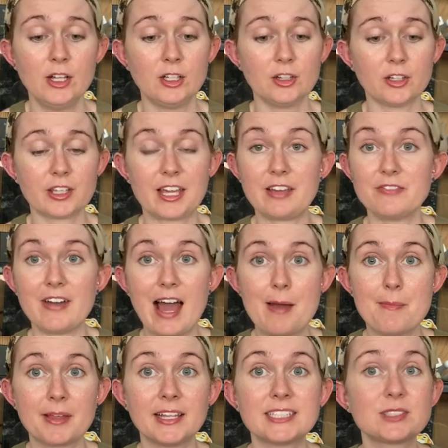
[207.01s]
Looking
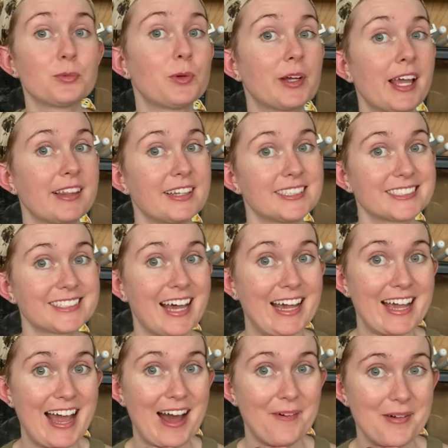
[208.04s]
fabulous. We'll get this
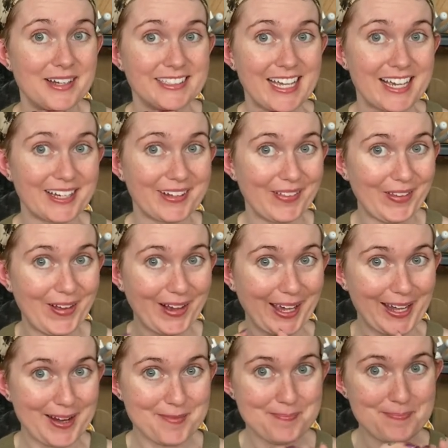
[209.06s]
guy out and take a look
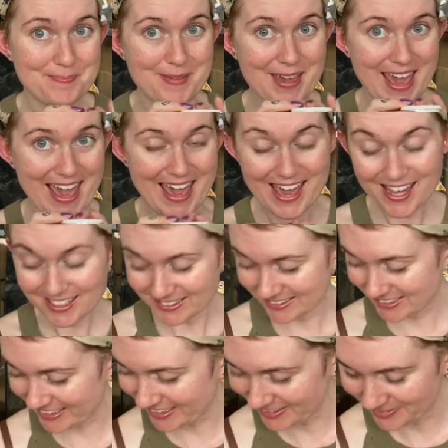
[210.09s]
in a
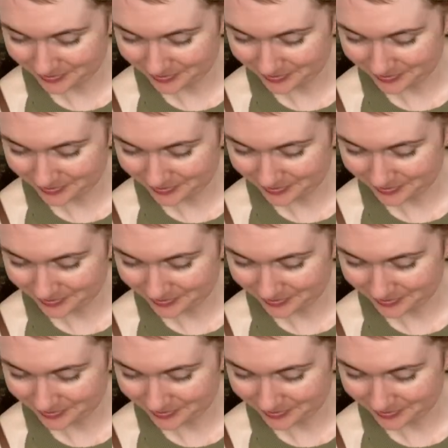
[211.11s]
bit.